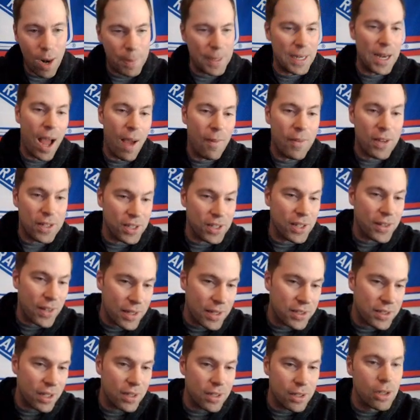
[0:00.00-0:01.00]
I mean, obviously they
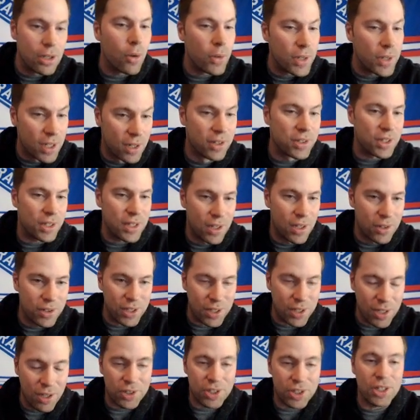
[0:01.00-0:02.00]
did, you know, years and years
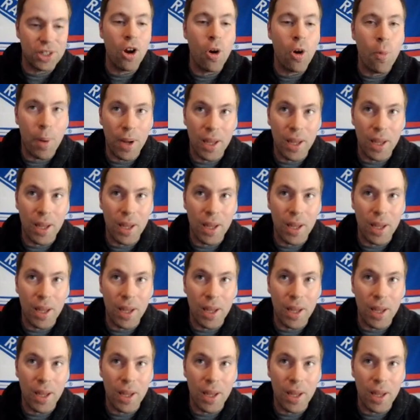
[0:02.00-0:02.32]
and years ago,